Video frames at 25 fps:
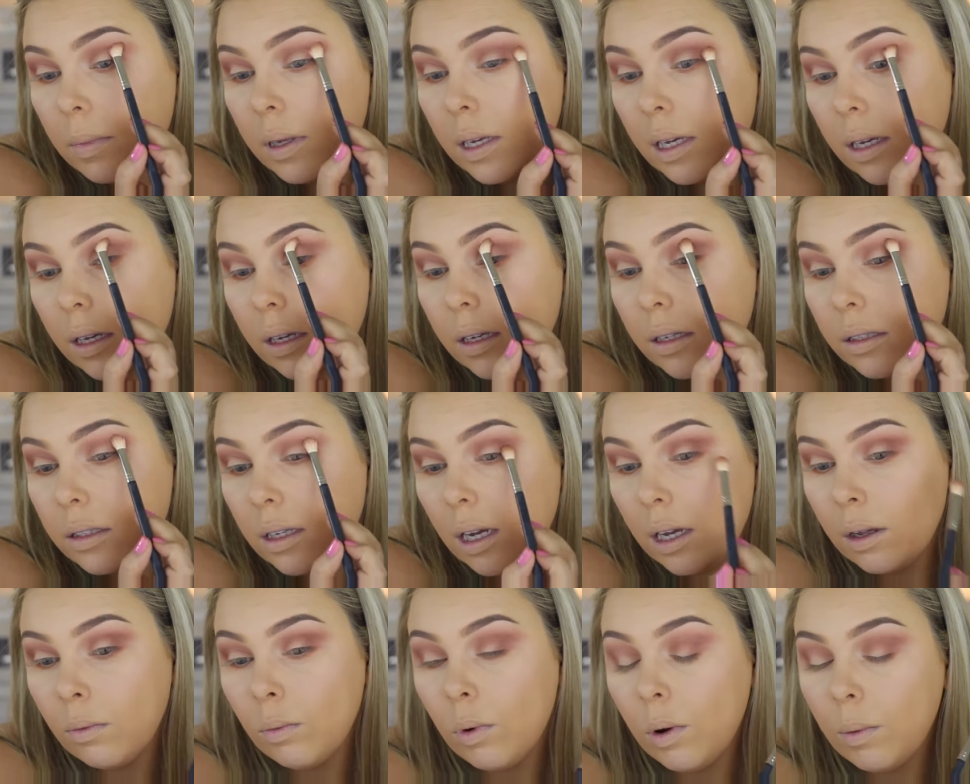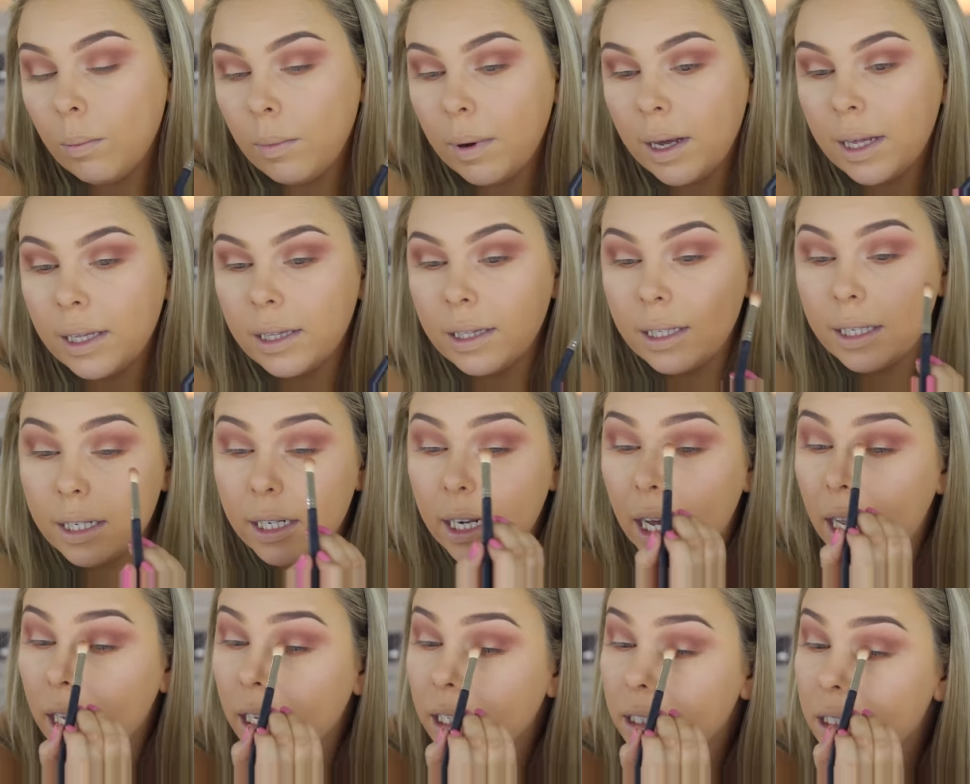because I want my lid
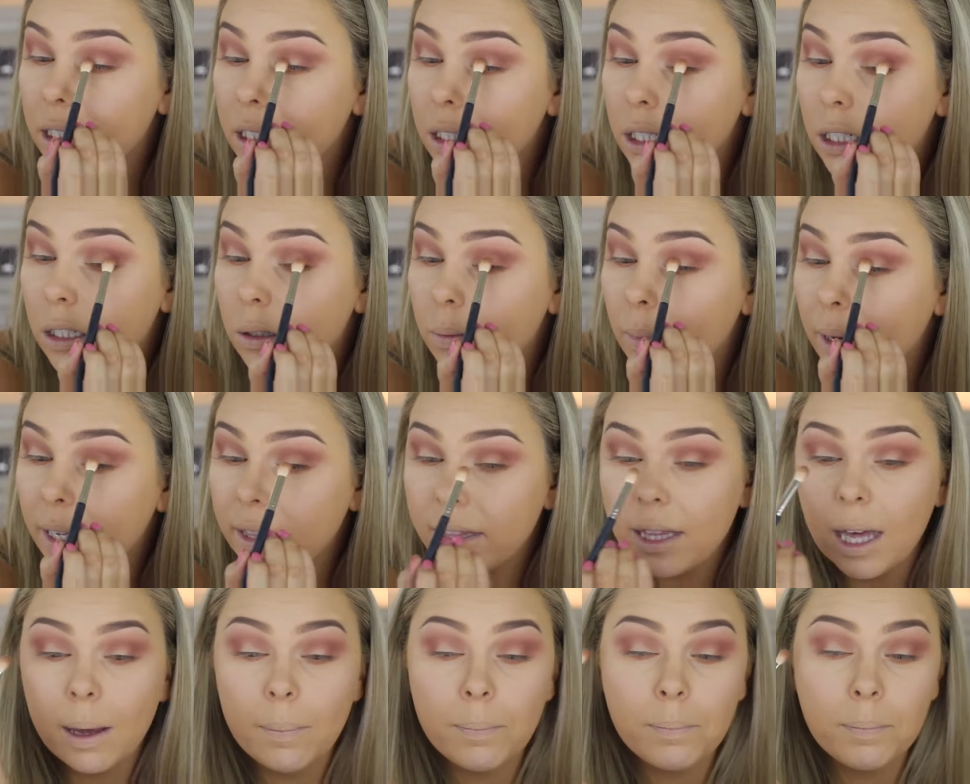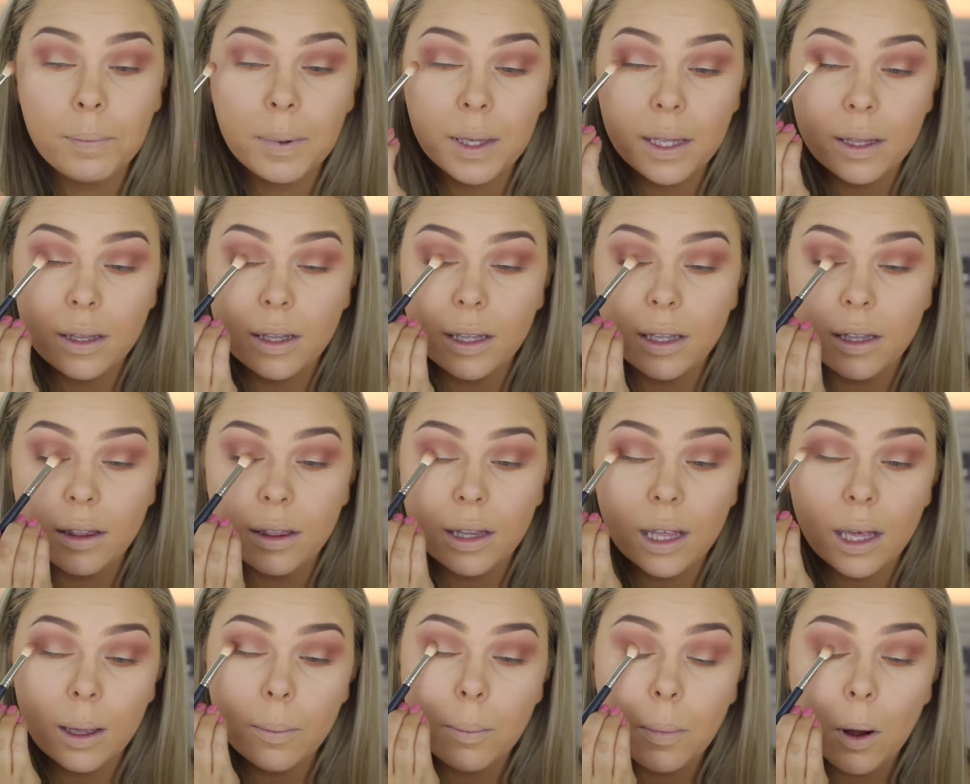color to just make that bit
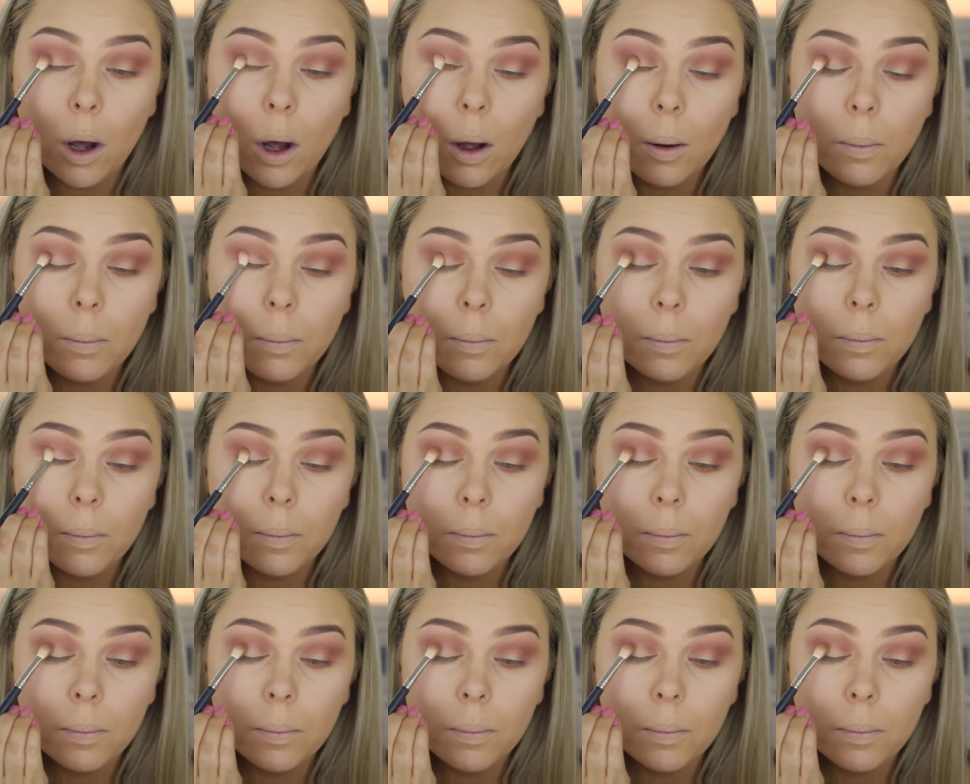in there pop.